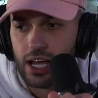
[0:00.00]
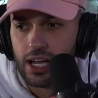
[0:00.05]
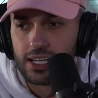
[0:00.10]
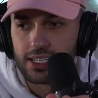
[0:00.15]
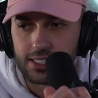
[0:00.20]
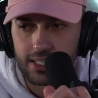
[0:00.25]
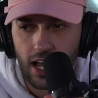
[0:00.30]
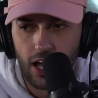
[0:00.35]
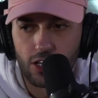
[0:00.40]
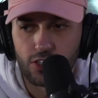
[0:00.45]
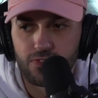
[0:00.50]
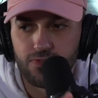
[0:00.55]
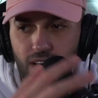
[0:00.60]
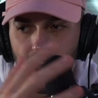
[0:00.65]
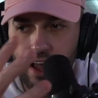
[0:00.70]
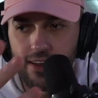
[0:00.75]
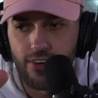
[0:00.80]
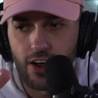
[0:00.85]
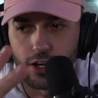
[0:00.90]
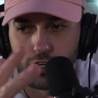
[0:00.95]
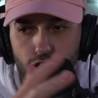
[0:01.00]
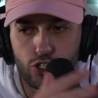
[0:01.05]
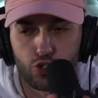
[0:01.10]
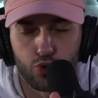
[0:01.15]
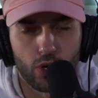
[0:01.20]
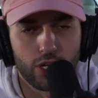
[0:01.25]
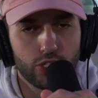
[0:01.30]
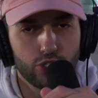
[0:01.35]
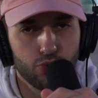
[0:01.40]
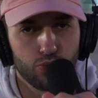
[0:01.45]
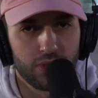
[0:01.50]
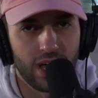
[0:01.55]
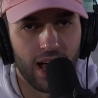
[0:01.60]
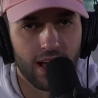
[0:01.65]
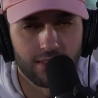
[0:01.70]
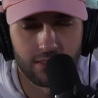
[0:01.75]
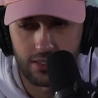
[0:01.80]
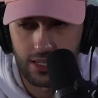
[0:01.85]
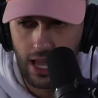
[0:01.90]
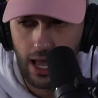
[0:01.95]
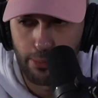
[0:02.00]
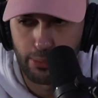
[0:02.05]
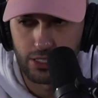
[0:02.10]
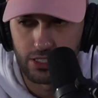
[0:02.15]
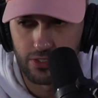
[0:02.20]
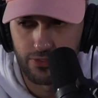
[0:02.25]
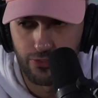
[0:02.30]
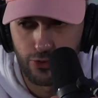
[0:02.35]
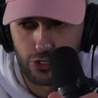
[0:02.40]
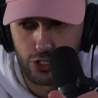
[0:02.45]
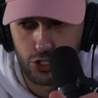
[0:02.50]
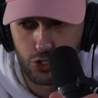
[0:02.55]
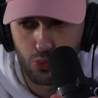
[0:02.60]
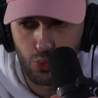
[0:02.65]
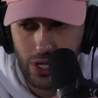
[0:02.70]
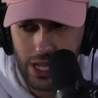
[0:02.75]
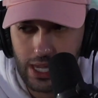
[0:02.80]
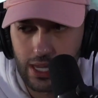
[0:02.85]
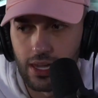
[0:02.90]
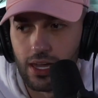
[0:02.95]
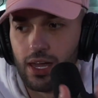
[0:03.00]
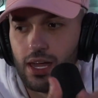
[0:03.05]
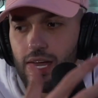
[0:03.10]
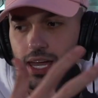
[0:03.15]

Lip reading: Sells 522,000 copies the first week,